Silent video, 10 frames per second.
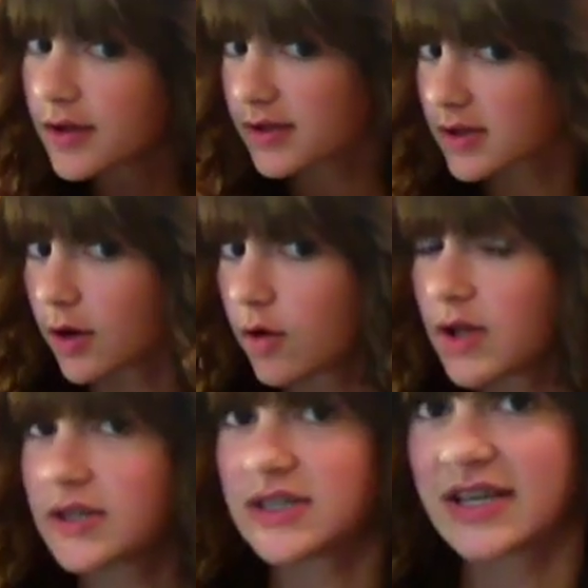So
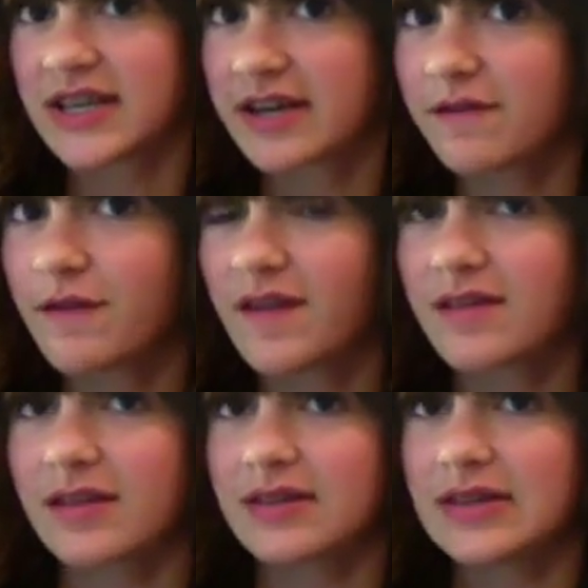to give
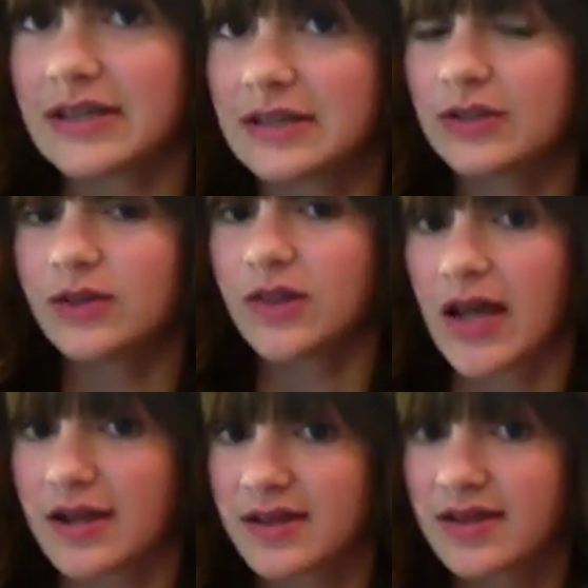this a little
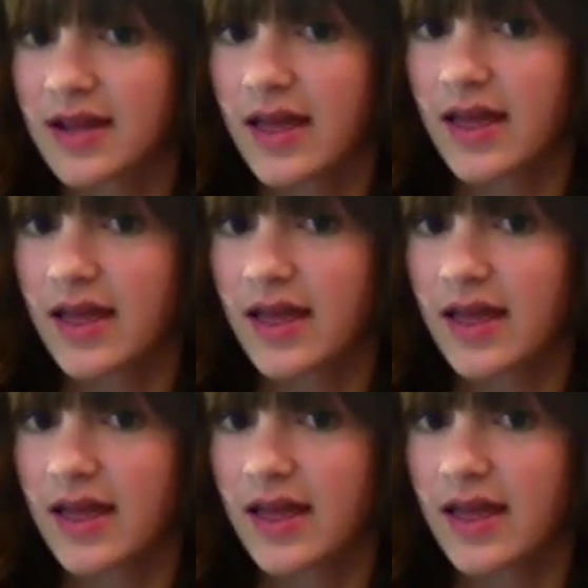less